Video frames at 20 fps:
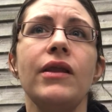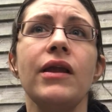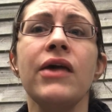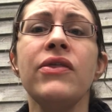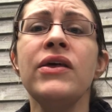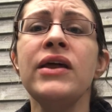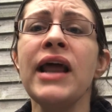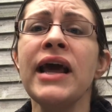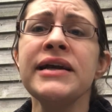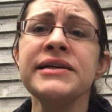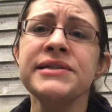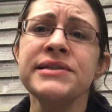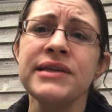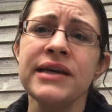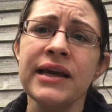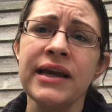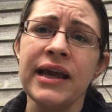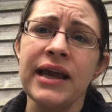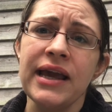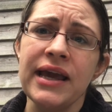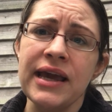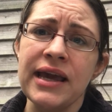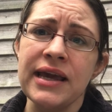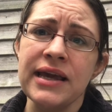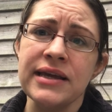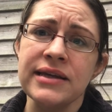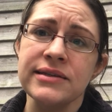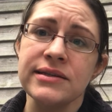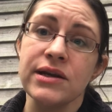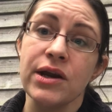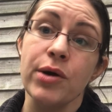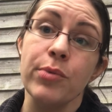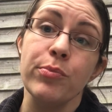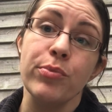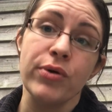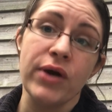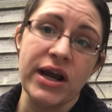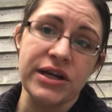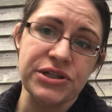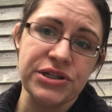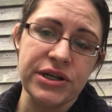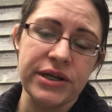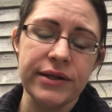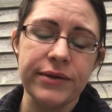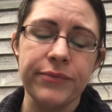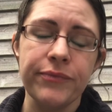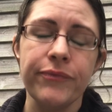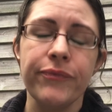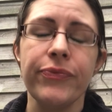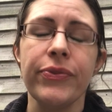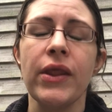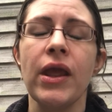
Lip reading: The next thing is compression.